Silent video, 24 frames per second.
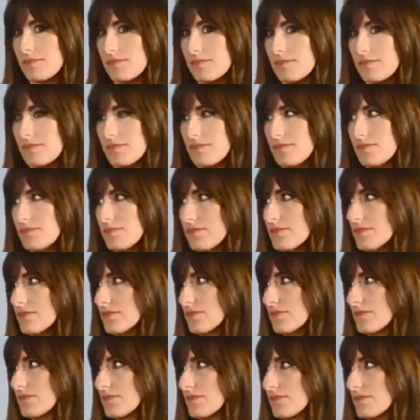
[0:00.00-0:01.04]

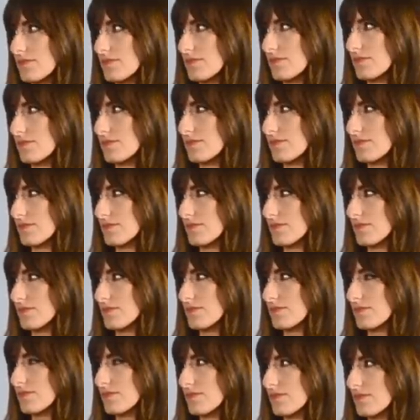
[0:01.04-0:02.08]

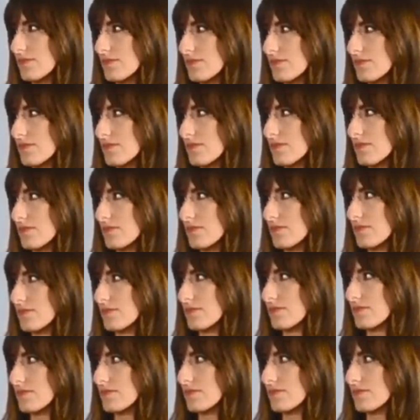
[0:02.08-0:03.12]

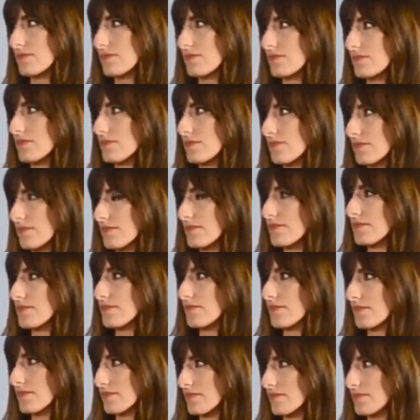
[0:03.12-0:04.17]

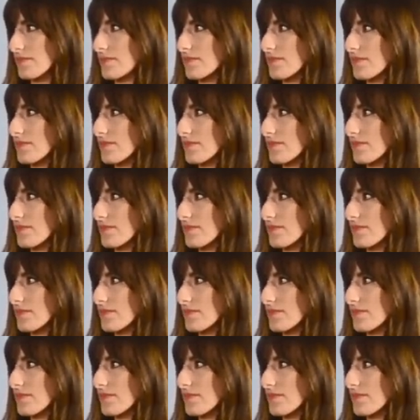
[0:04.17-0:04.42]
The person shown says nothing.